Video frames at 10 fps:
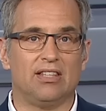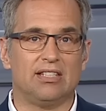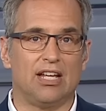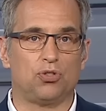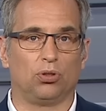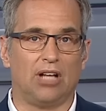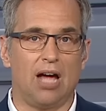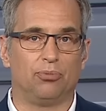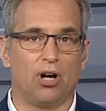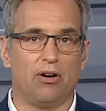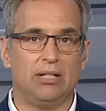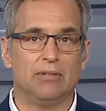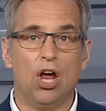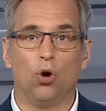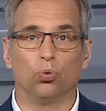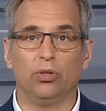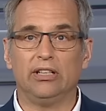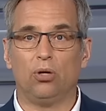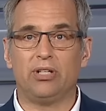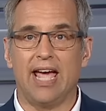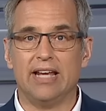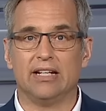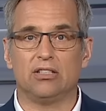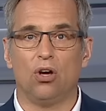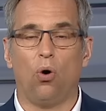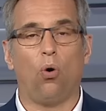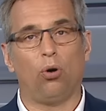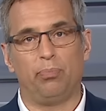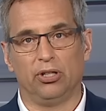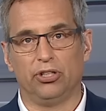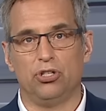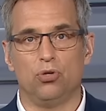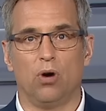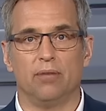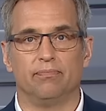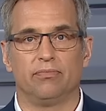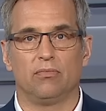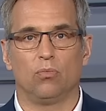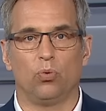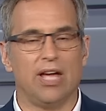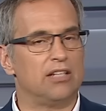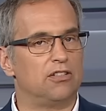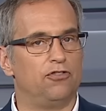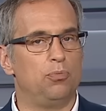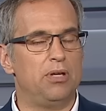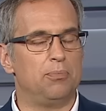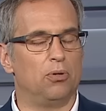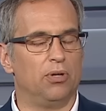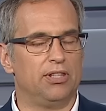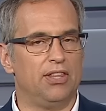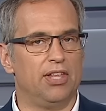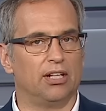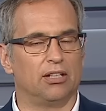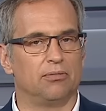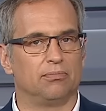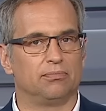the central library, relocate it, or build a new one. We asked a few people what they think.